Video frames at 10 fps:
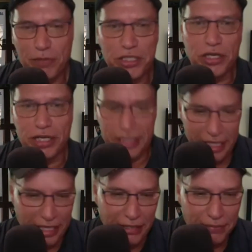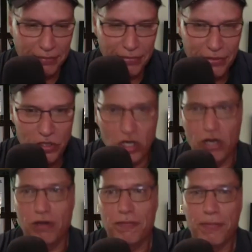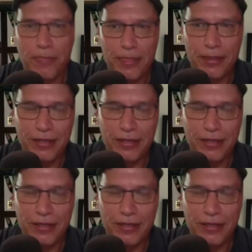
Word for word: this on its head. So, yeah.